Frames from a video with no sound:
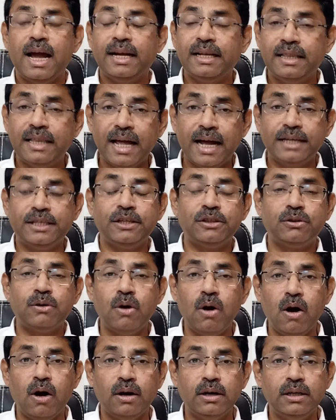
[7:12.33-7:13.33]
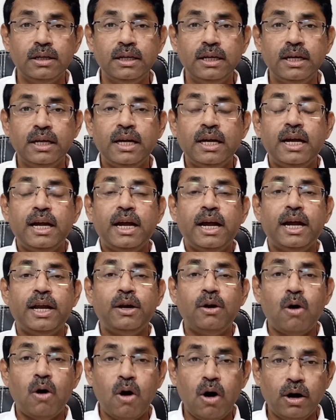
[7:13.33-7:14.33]
And that is called
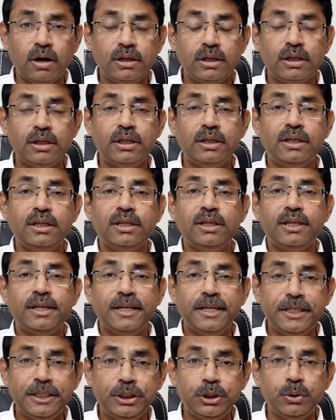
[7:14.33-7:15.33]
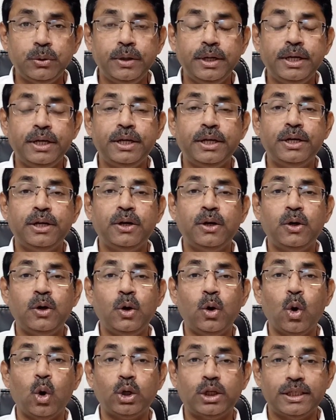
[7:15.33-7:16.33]
an order issuing
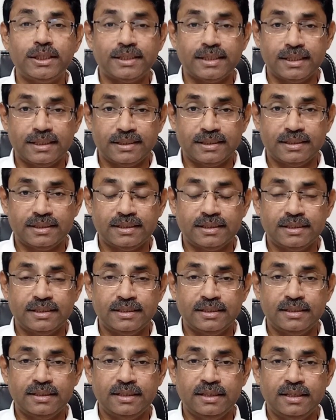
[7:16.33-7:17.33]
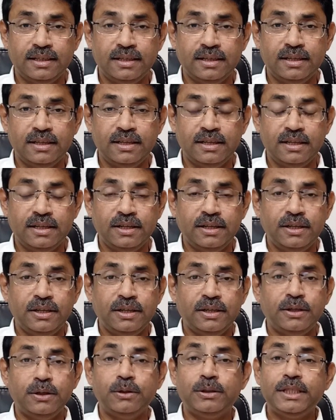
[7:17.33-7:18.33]
notices.
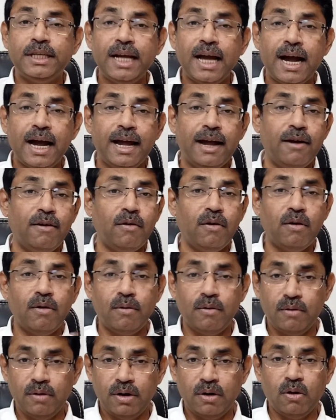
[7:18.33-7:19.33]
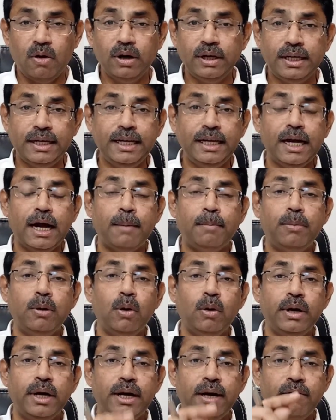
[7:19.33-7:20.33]
You see, I have already
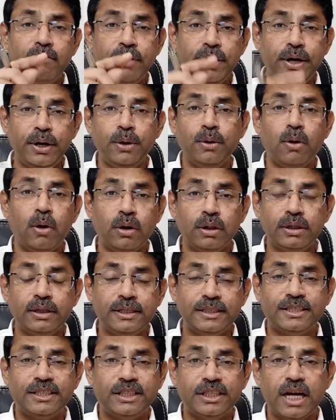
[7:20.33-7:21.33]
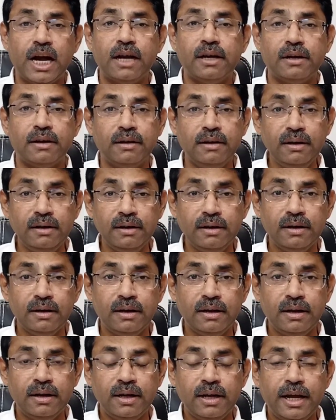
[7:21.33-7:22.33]
uploaded a video on this channel
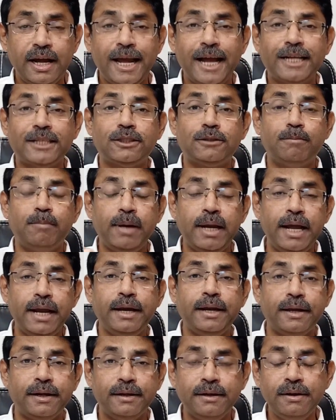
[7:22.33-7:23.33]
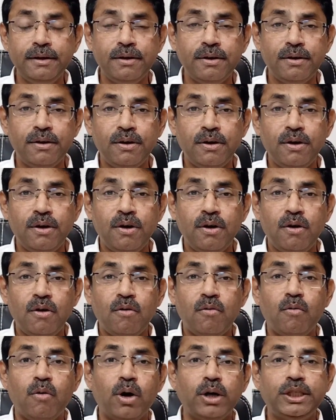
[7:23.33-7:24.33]
explaining
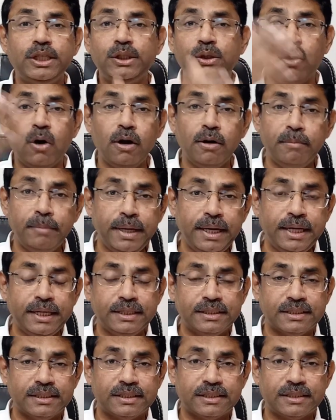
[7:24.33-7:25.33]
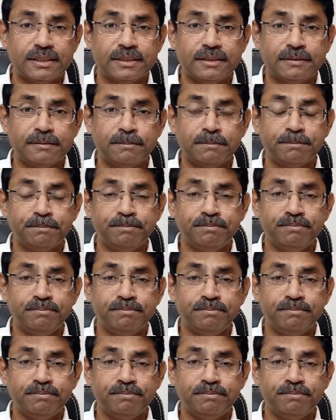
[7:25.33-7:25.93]
what it all means.